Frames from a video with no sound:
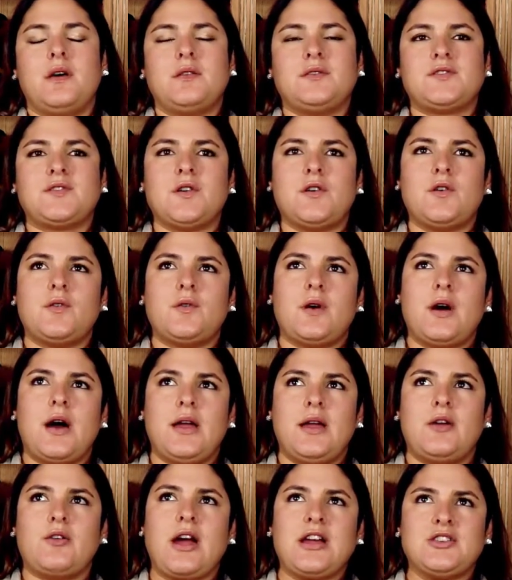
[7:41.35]
so
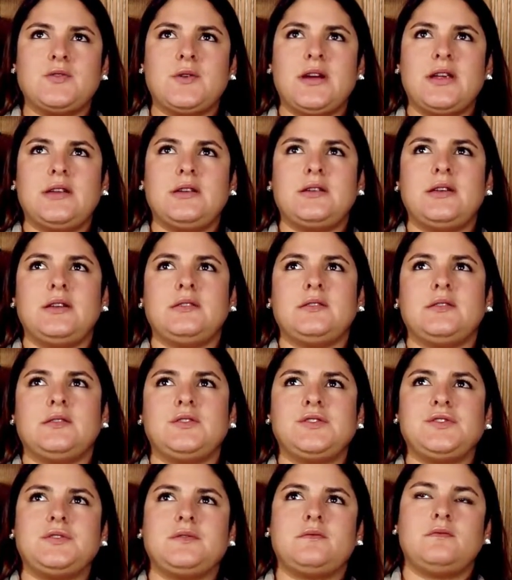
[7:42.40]
I graduated in
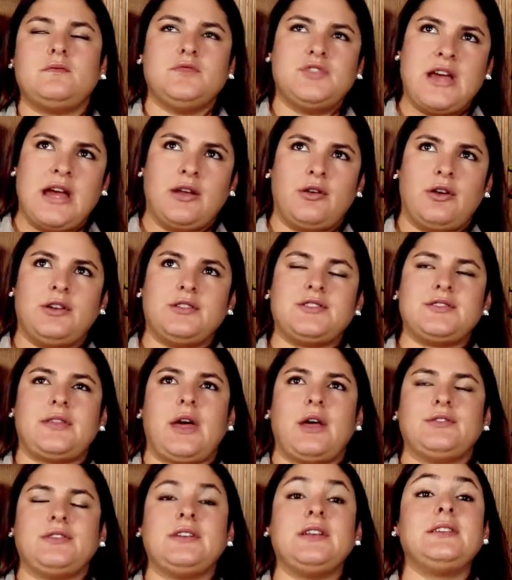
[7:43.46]
January
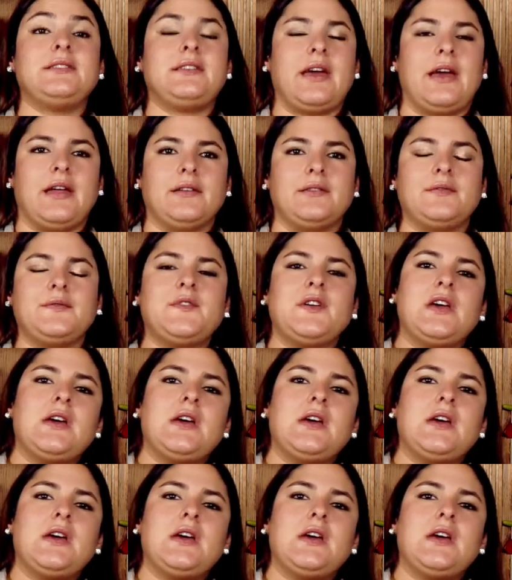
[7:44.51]
2010.